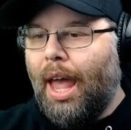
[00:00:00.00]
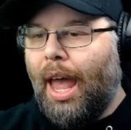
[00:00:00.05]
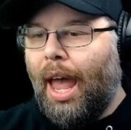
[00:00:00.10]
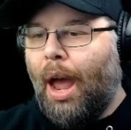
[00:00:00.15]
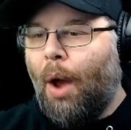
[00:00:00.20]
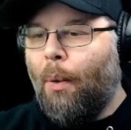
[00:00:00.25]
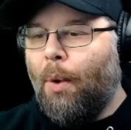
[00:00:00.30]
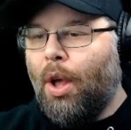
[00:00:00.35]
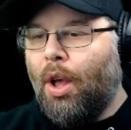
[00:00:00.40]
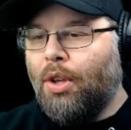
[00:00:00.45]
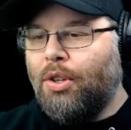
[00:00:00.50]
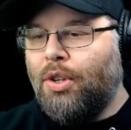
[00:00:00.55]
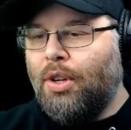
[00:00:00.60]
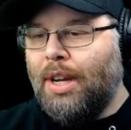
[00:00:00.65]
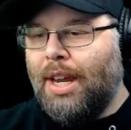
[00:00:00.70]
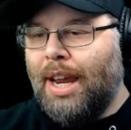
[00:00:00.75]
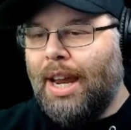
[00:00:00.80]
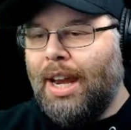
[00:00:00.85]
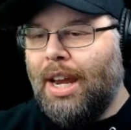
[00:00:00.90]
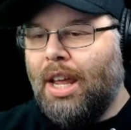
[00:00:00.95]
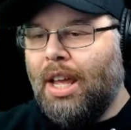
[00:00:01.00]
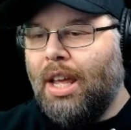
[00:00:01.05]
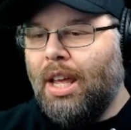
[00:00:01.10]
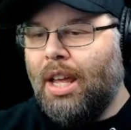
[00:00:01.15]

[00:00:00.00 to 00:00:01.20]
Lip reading: And we also need